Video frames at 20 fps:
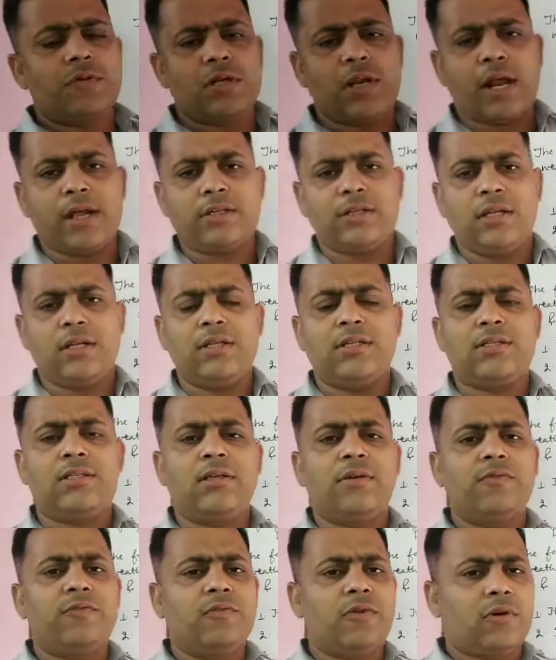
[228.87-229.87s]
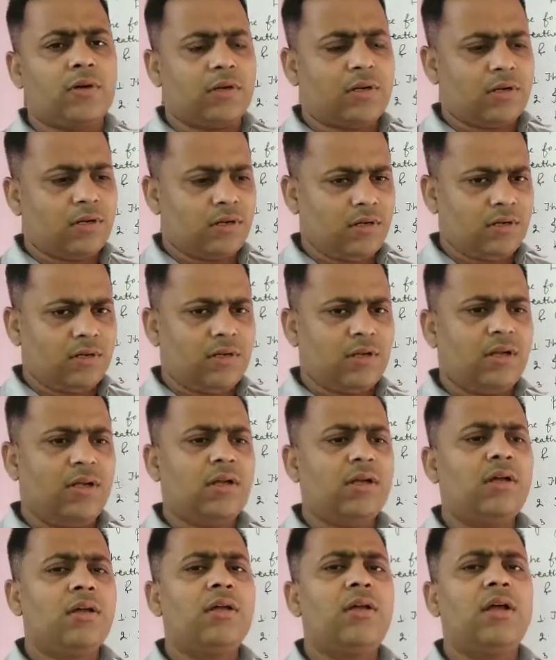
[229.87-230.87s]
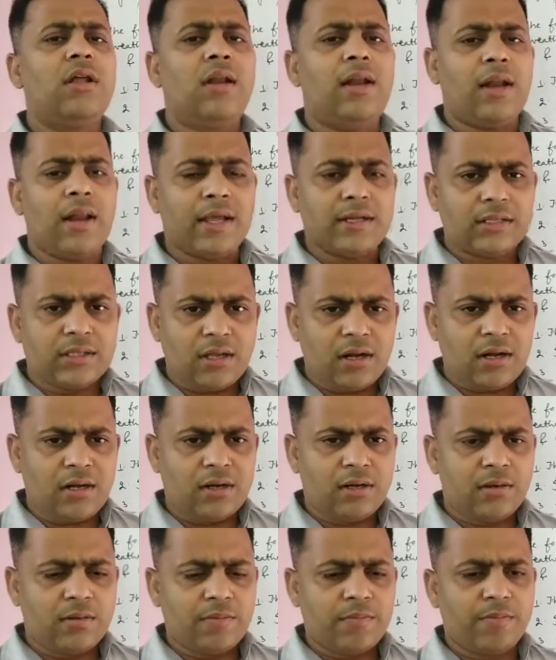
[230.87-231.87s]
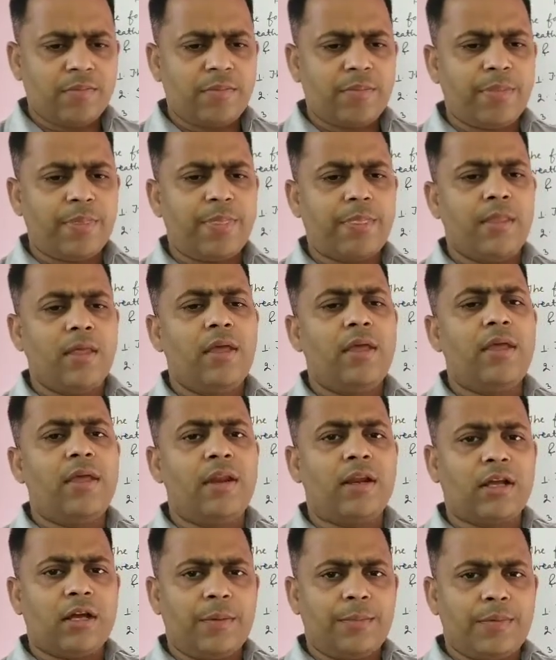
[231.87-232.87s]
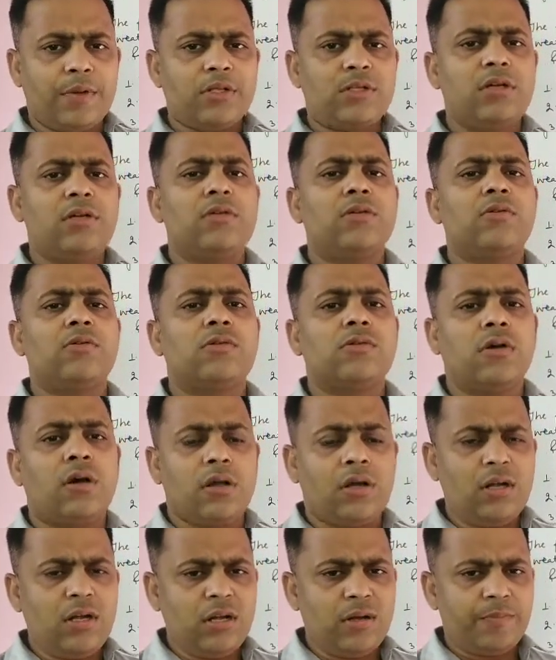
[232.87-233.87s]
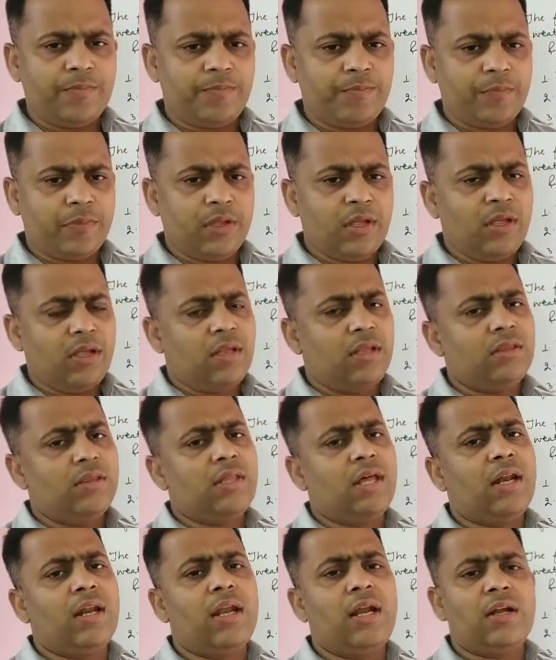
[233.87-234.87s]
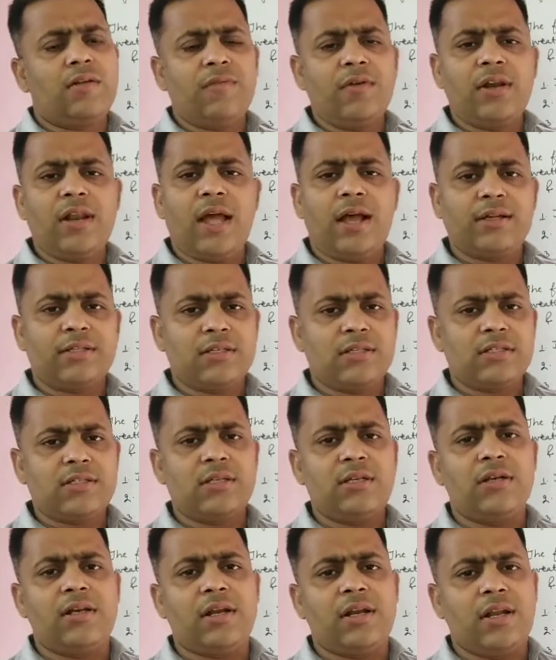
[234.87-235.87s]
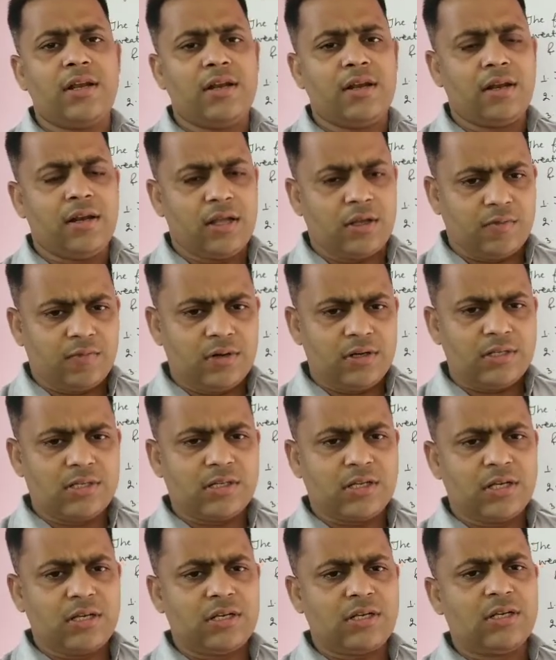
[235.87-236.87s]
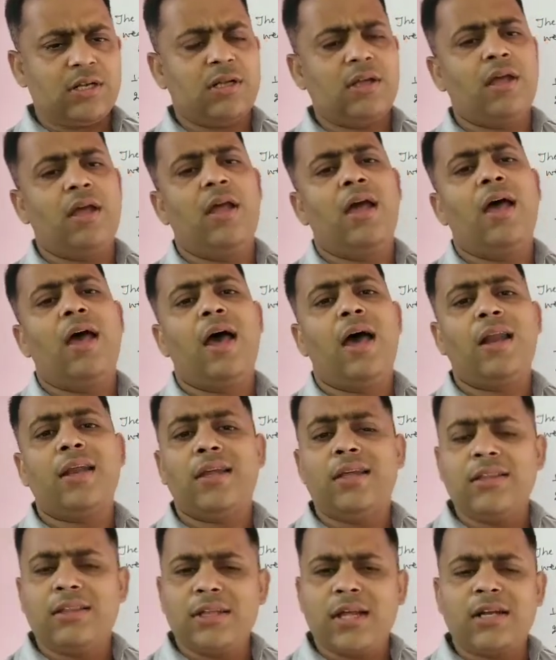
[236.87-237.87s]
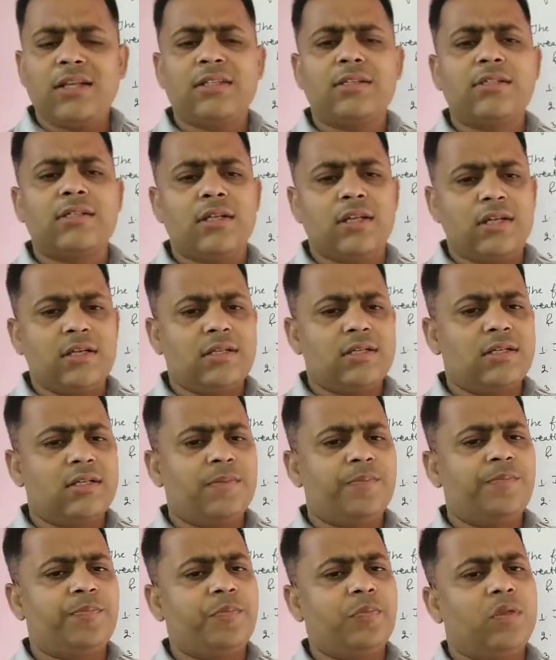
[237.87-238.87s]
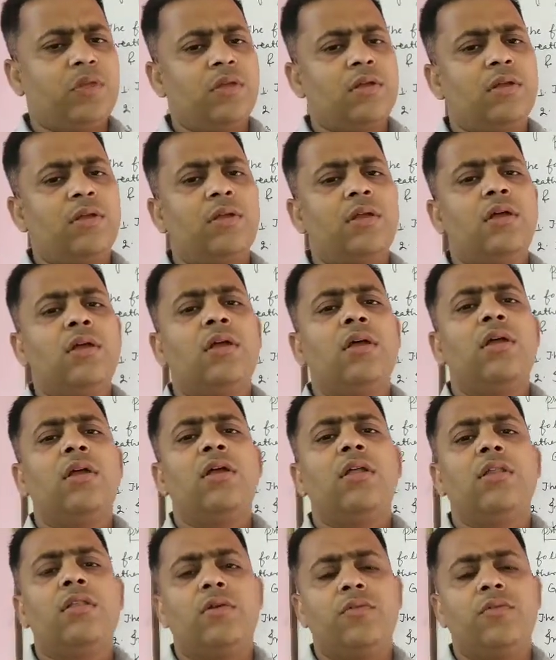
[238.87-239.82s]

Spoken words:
attraction is somewhat lesser in comparison to the solid, then it will exist in liquid state, and in that state the